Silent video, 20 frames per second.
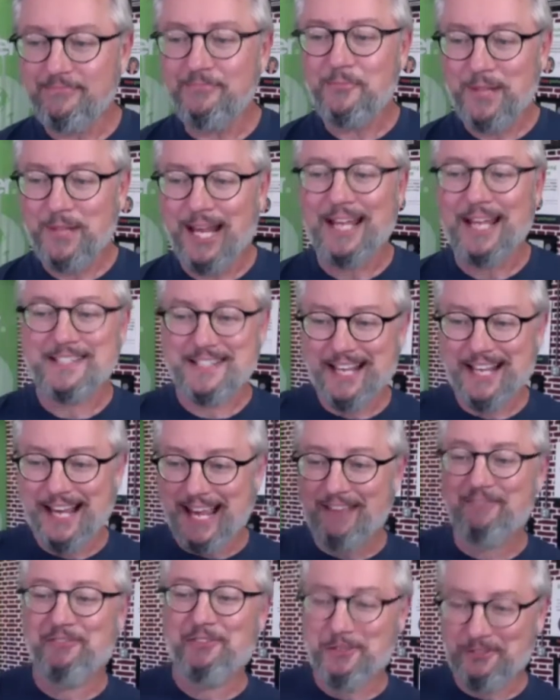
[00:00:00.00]
Okay, I see a
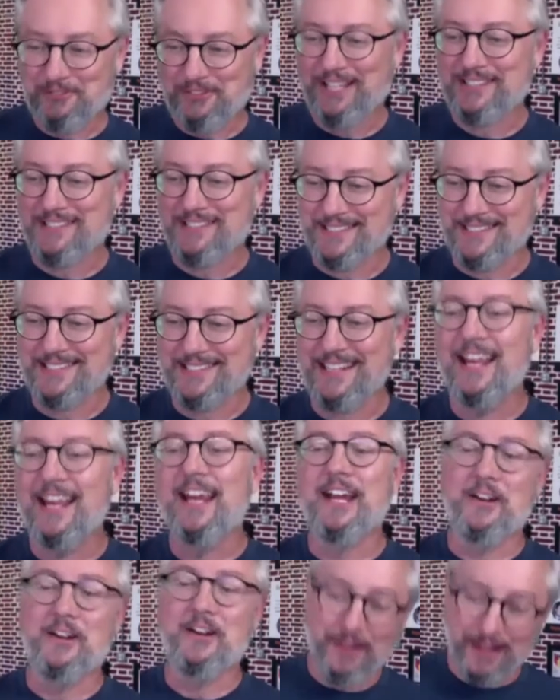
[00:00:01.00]
handful of yeses.
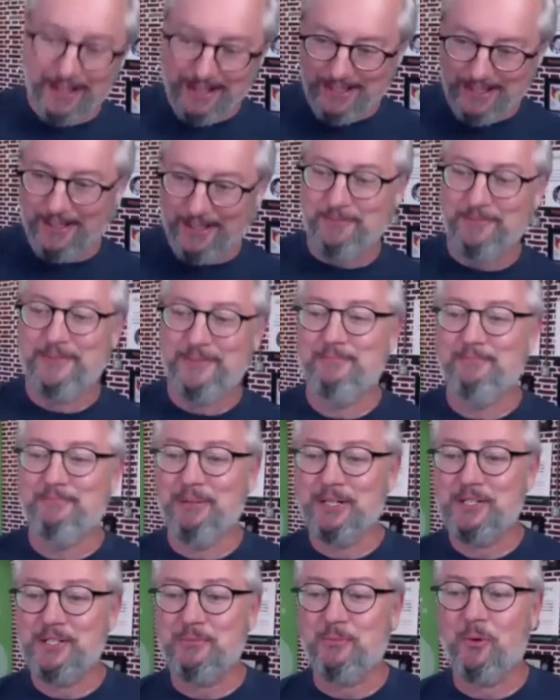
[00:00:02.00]
Here they come, a
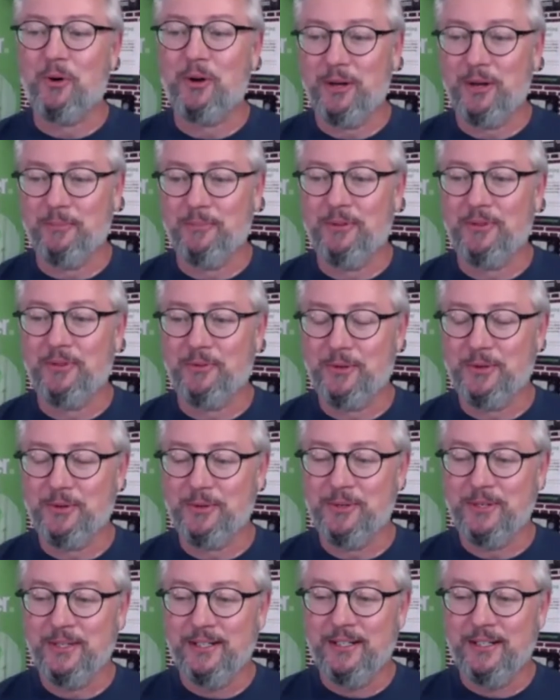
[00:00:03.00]
bunch more coming through.